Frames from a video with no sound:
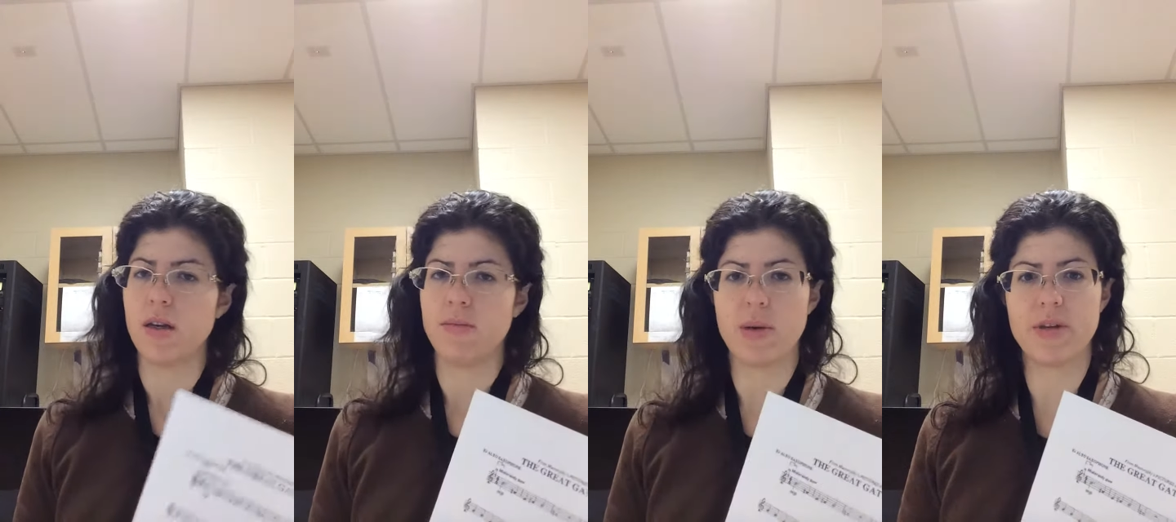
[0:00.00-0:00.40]

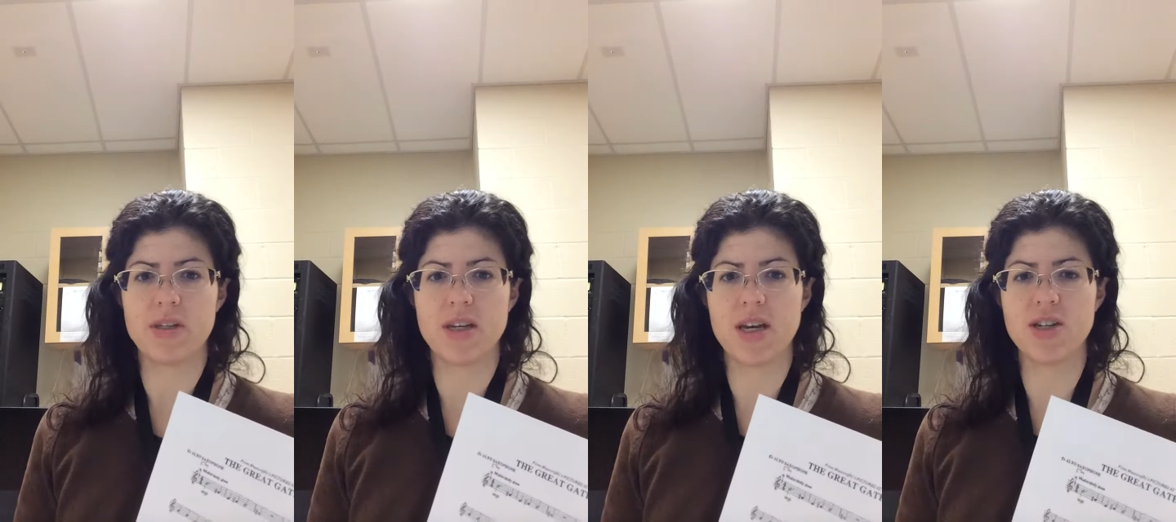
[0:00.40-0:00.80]
But Miss
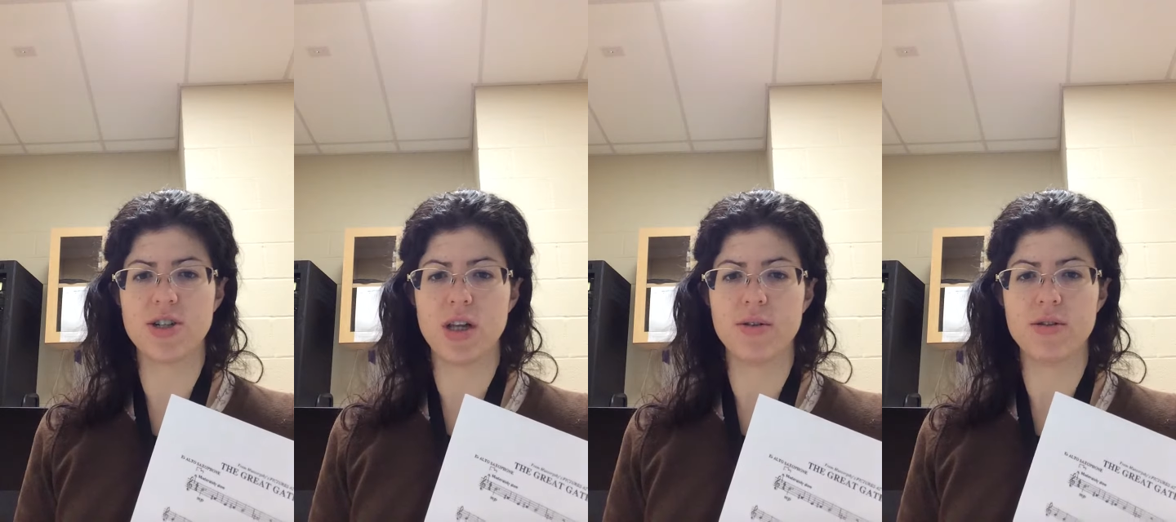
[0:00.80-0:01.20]

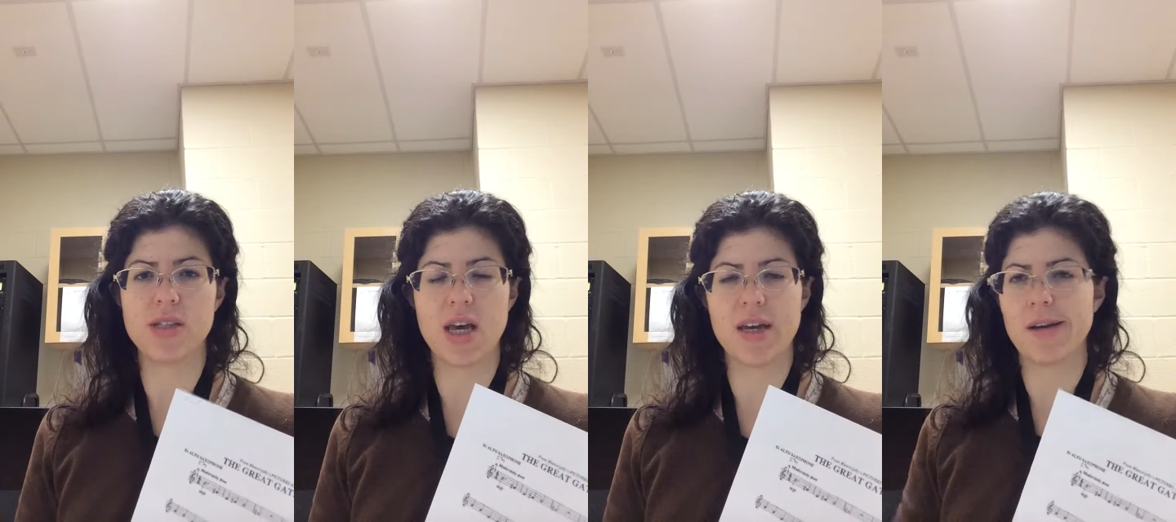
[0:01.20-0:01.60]
D'Angelo, you
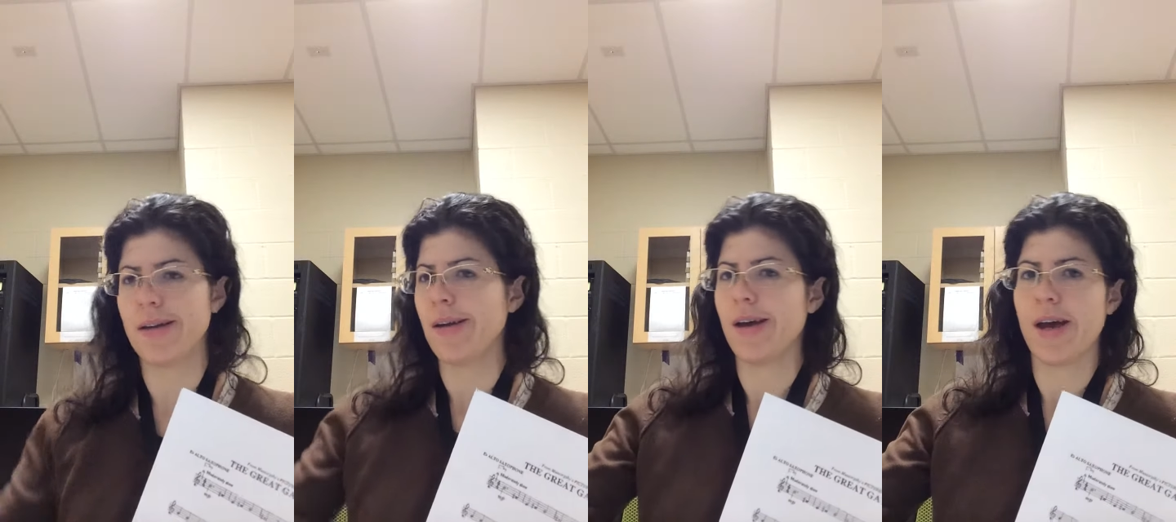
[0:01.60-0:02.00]
say,
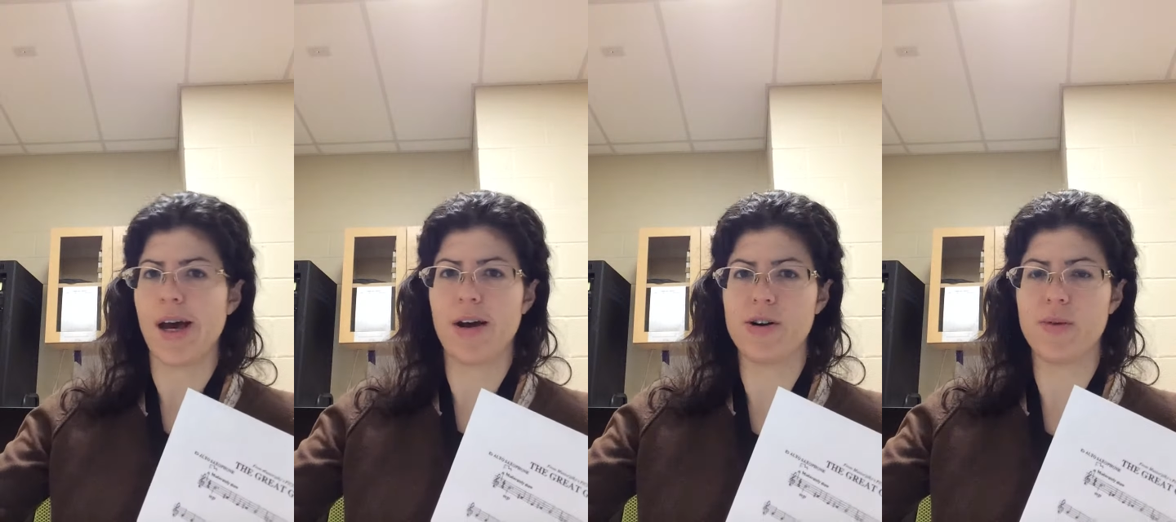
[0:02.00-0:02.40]

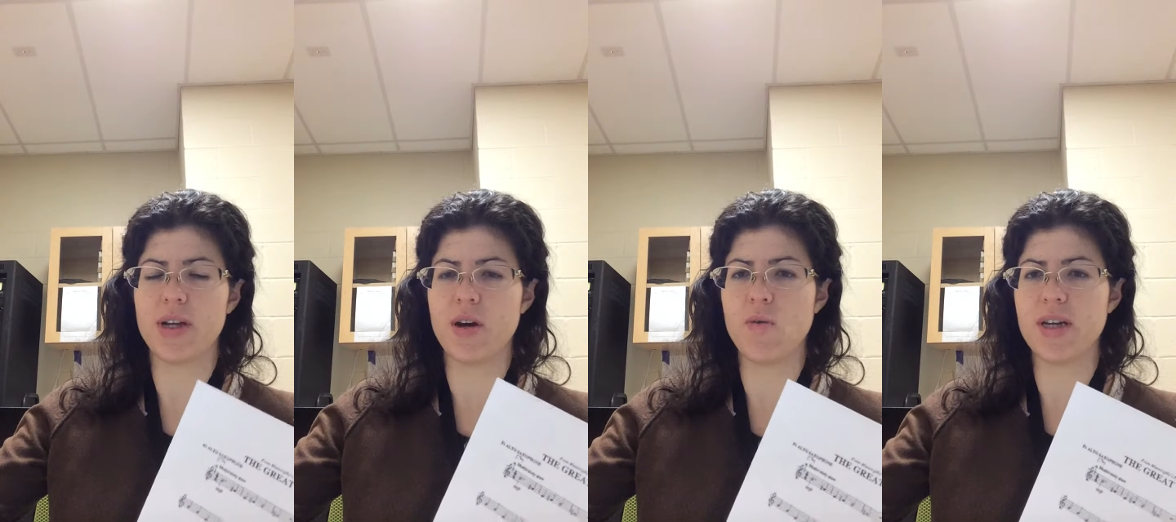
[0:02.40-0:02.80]
how do we
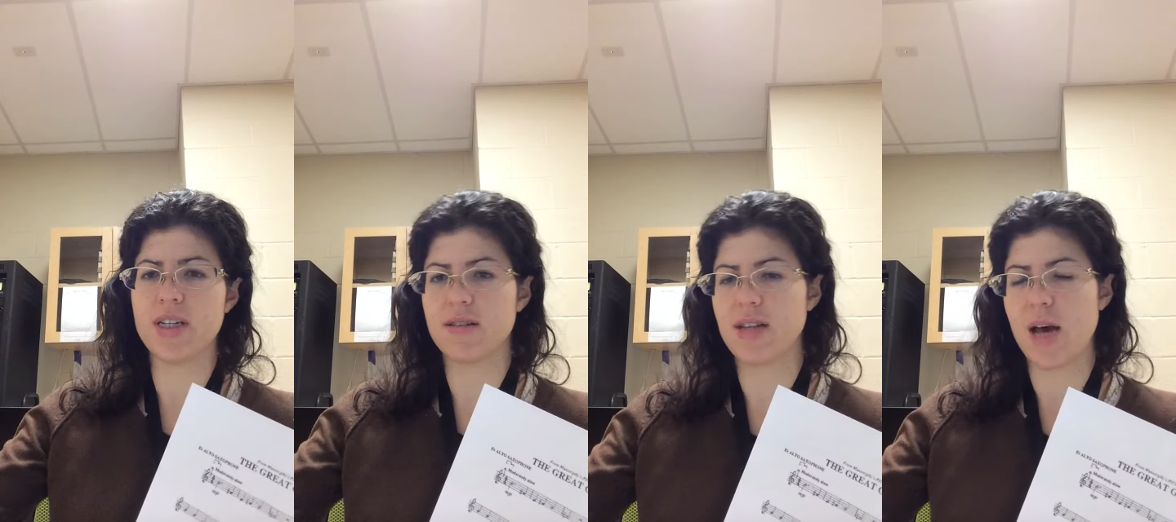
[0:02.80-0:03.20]
know when
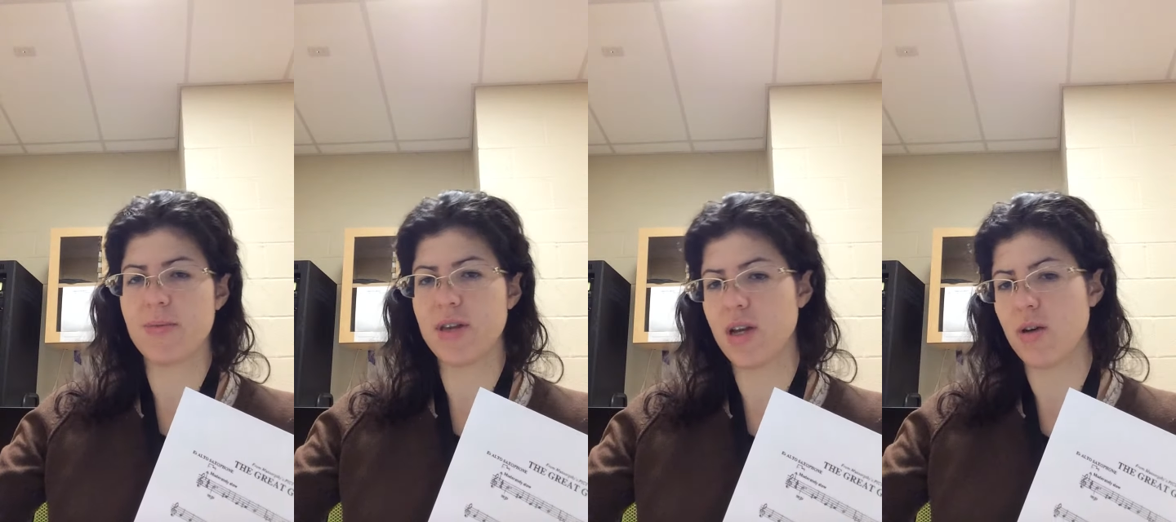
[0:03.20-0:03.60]
to
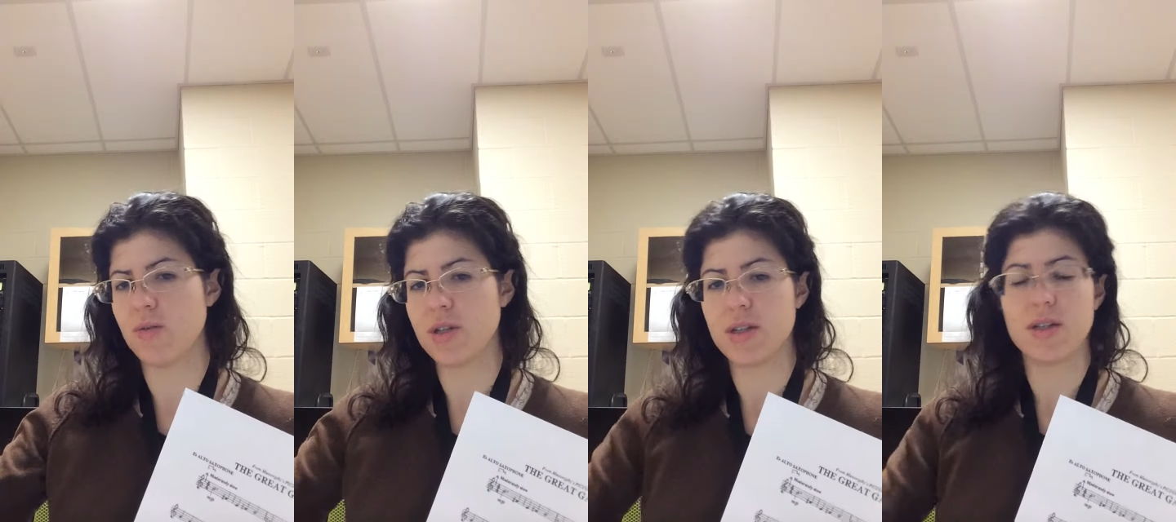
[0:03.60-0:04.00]
stop the
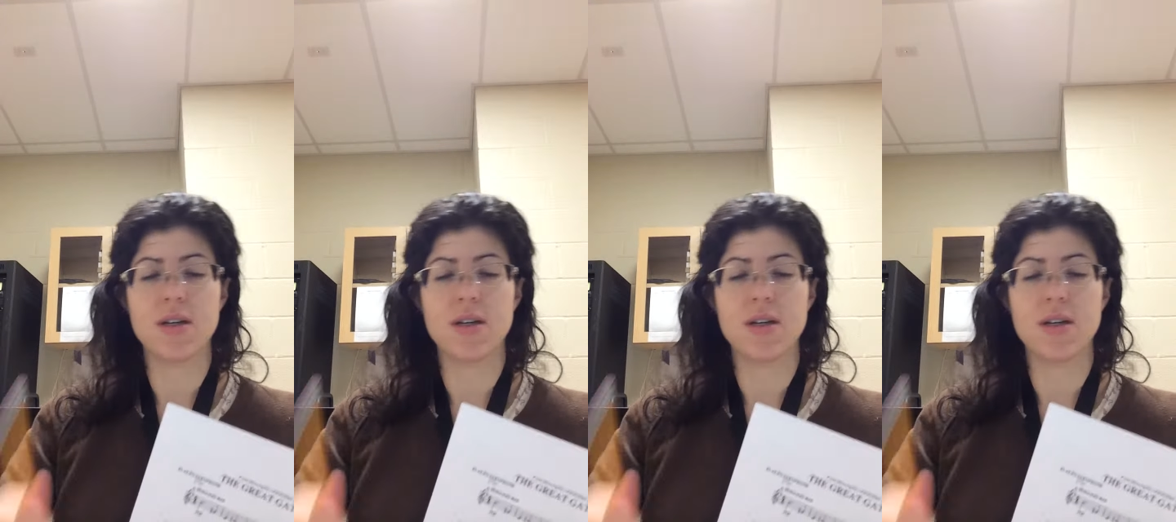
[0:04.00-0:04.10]
note?